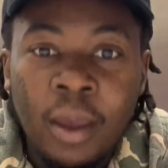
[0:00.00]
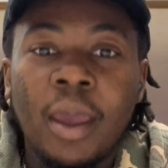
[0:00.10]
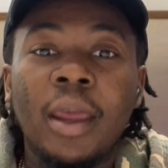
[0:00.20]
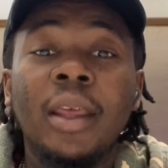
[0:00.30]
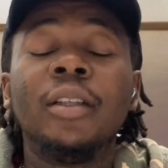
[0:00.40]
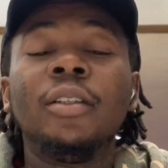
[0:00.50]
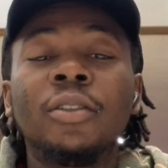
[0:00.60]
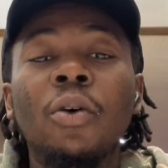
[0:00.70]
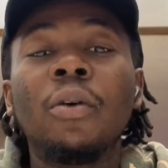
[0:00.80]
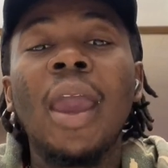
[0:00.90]
And it is
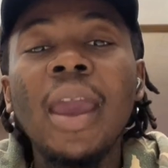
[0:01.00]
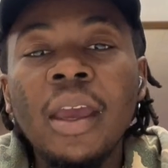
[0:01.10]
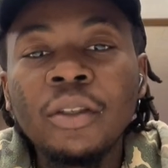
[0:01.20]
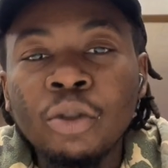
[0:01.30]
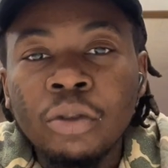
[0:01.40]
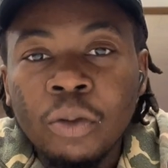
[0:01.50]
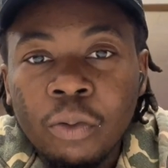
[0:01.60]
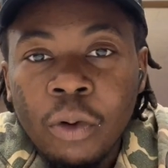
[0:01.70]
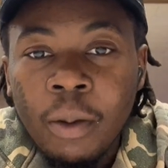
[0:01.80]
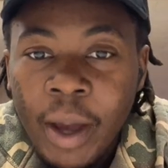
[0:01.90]
okay to
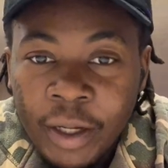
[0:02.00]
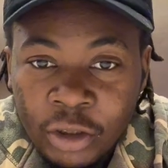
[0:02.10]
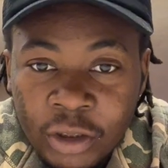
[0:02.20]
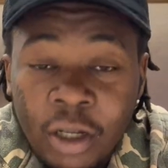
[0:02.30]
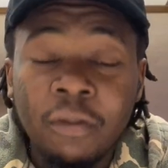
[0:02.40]
remind yourself